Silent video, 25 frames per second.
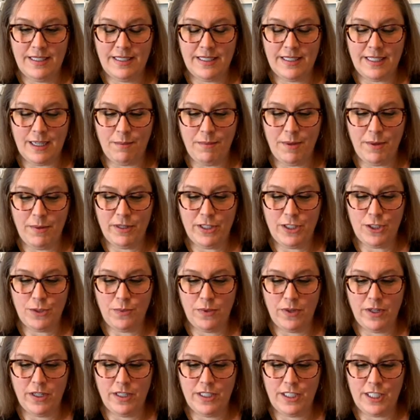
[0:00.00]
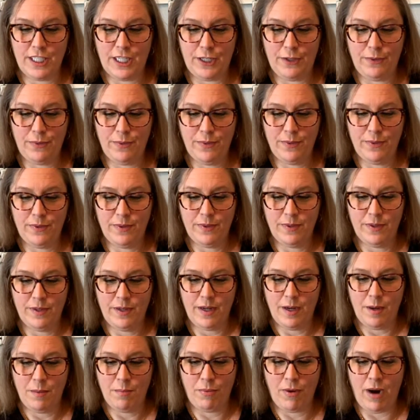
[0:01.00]
Tell me what you want to do.
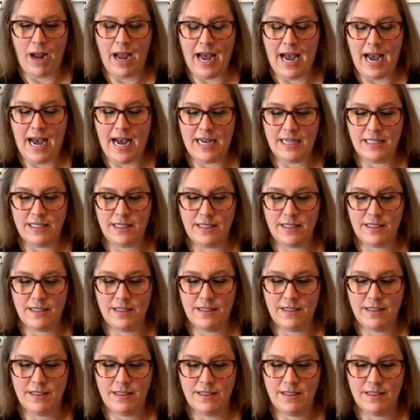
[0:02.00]
Prize.